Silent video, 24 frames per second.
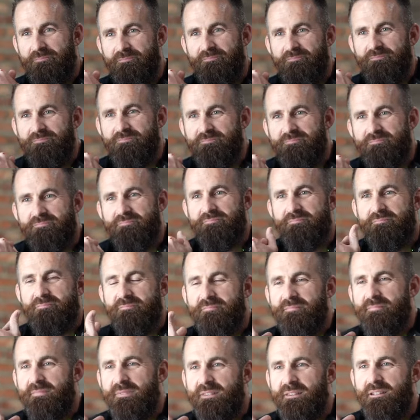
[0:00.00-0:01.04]
People ask me, how
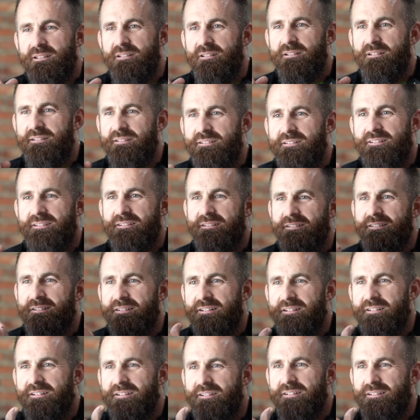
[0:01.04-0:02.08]
do you feel? I still
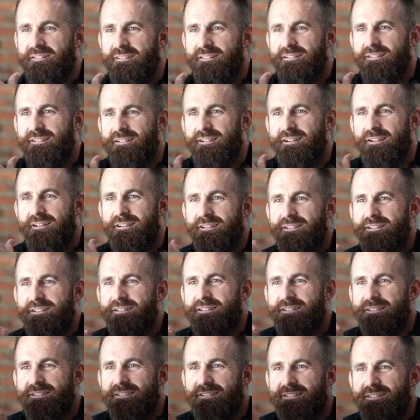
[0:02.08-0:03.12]
can't
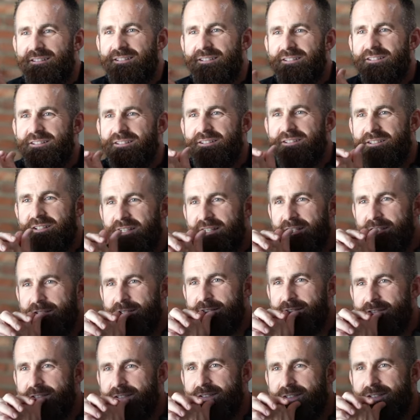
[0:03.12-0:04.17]
answer the question. Yeah.
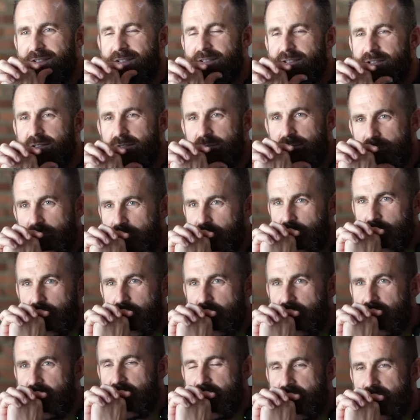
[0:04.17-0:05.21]
I always tell them, like, it
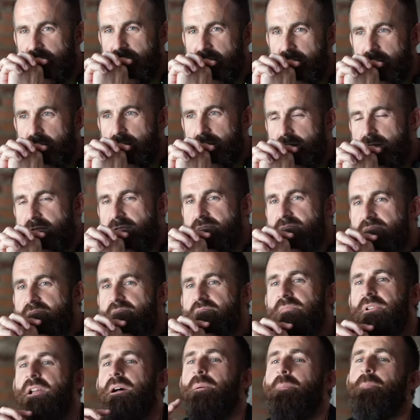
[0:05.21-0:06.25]
feels like a movie.
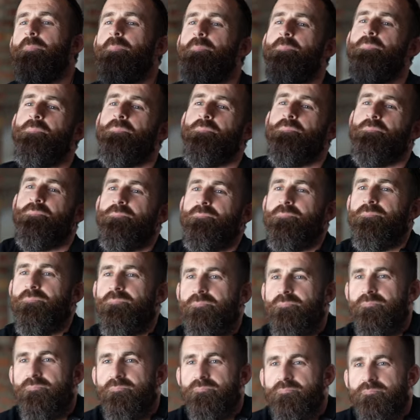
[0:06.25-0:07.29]
Yeah.
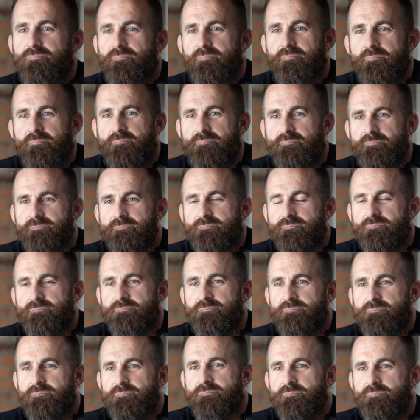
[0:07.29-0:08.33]
But you were
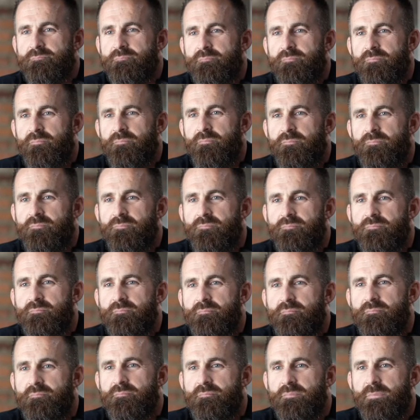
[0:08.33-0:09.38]
basically a part of
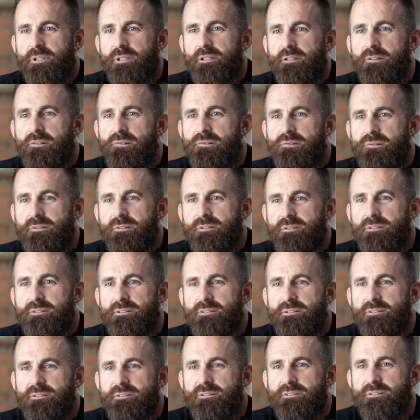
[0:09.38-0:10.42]
it. Yeah.
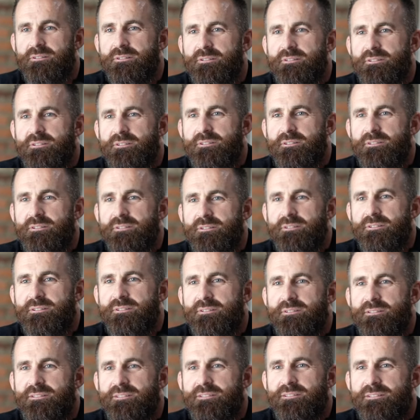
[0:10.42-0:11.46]

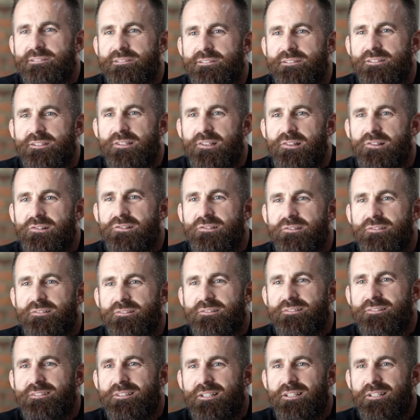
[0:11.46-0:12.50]
It's heavy
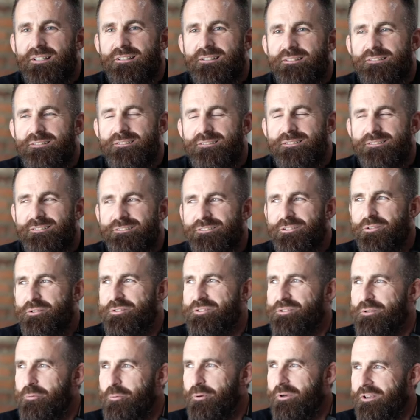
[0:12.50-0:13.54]
shit, though. Yeah. Heavy shit. So you're
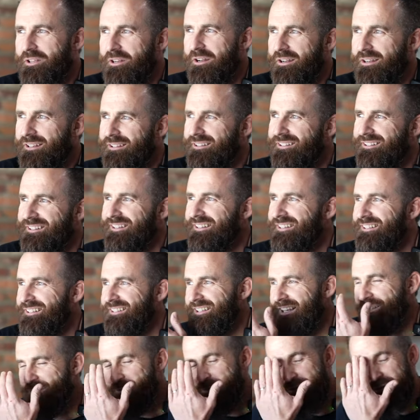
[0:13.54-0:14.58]
still working on it. Mm -hmm.
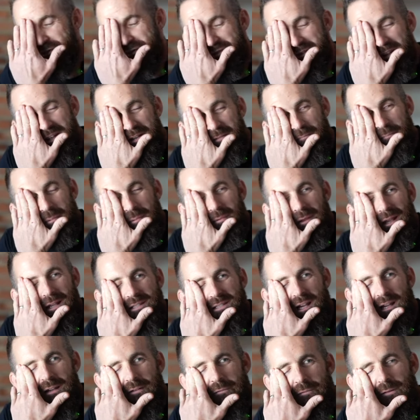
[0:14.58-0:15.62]
That's what you should say. If people
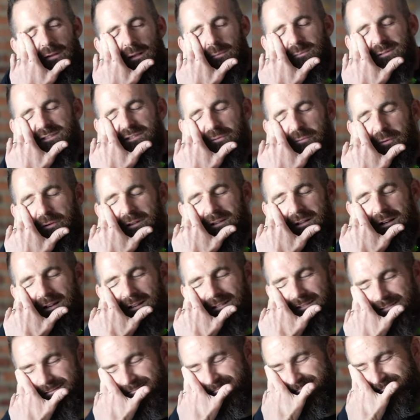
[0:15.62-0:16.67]
ask how you feel, I'm still working on
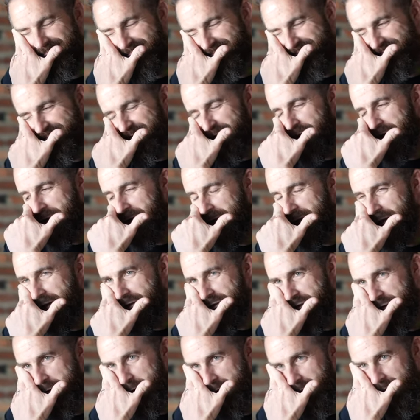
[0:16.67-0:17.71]
it. I'll, I'll let
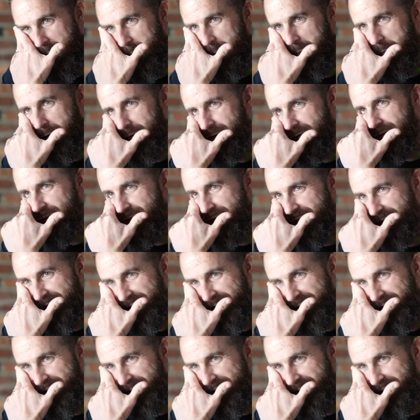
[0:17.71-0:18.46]
you know in a couple months.